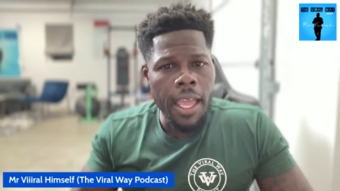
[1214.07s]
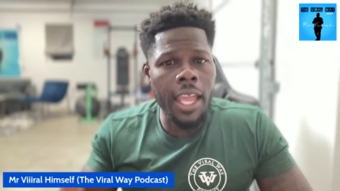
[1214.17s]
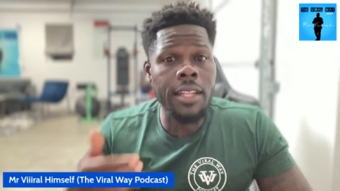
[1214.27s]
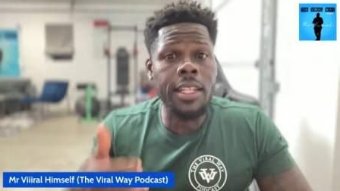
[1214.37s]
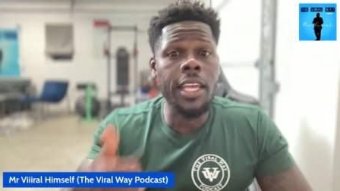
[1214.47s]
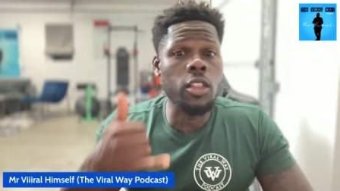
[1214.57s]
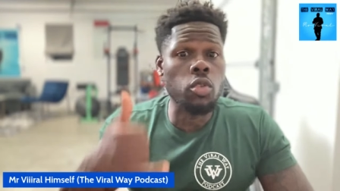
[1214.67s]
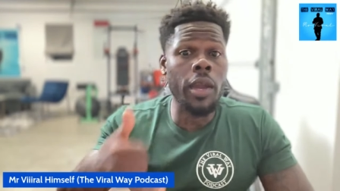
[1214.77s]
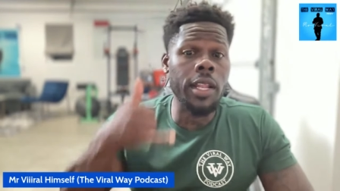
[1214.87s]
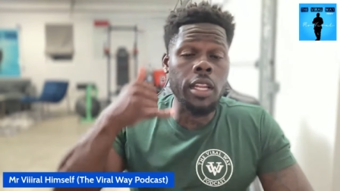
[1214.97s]
and then
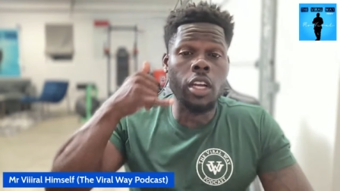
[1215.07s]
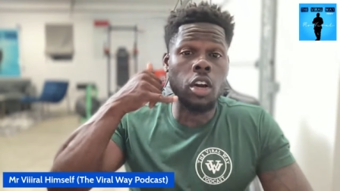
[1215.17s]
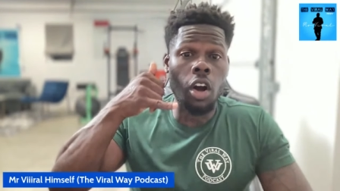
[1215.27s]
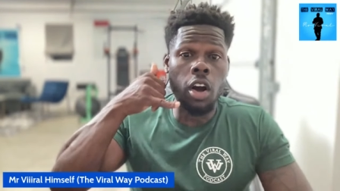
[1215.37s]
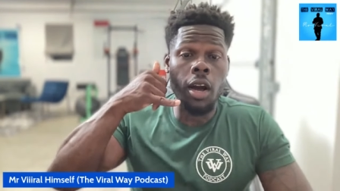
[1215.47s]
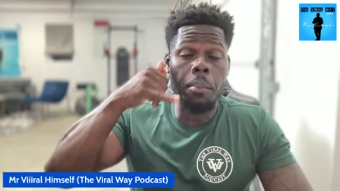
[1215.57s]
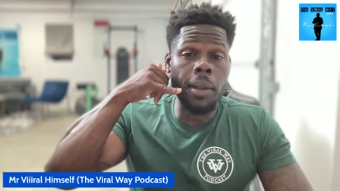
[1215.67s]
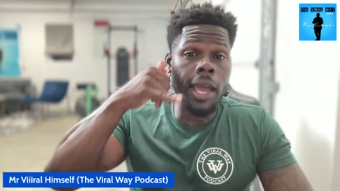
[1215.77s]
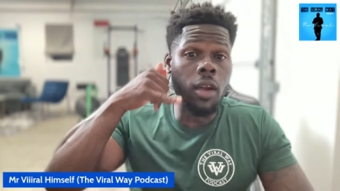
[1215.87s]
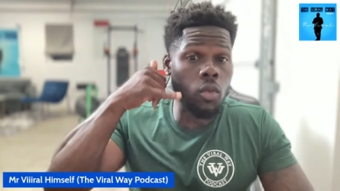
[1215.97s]
threatened to call a
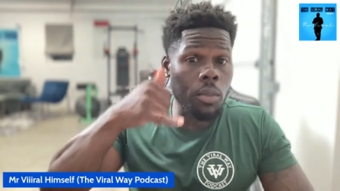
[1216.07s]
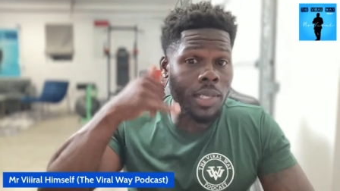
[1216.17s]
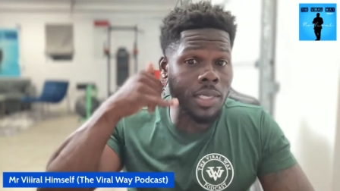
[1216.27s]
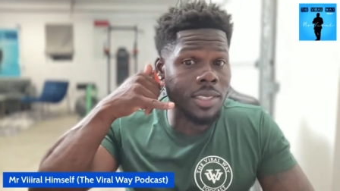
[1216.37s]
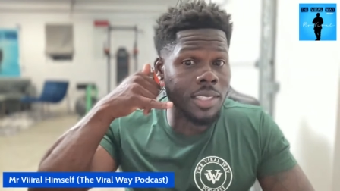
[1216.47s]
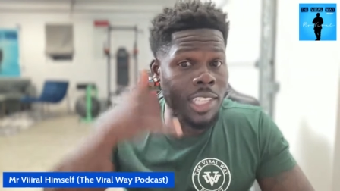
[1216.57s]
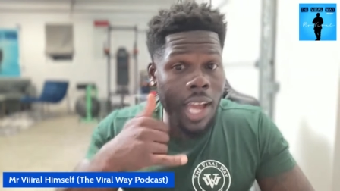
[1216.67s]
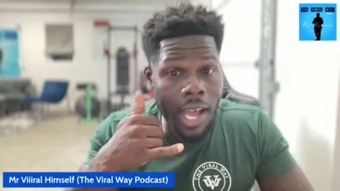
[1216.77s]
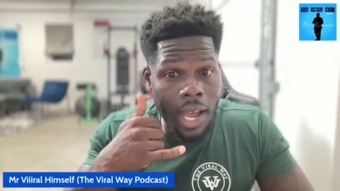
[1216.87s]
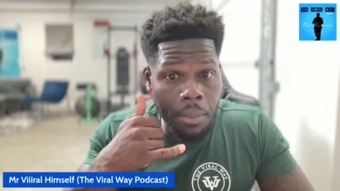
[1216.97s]
black woman's
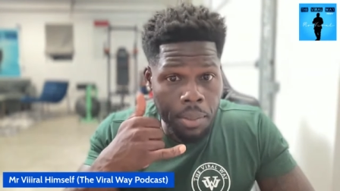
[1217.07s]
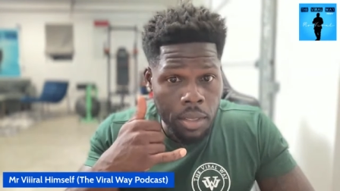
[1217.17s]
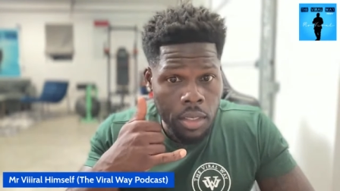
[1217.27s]
job